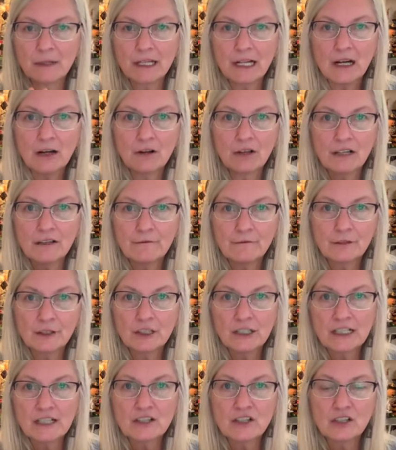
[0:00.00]
but I'll
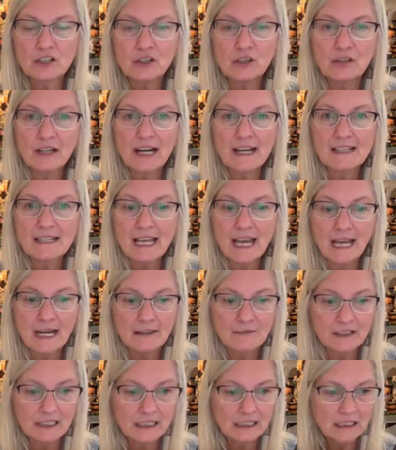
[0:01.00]
convert it so you guys
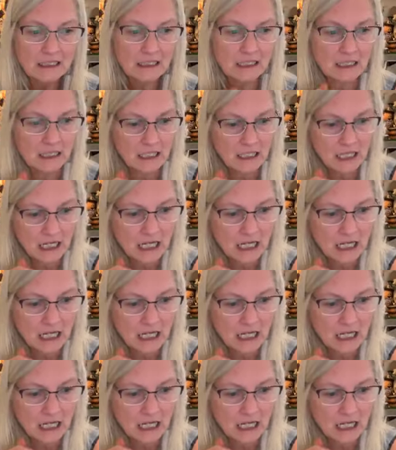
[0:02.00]
have it.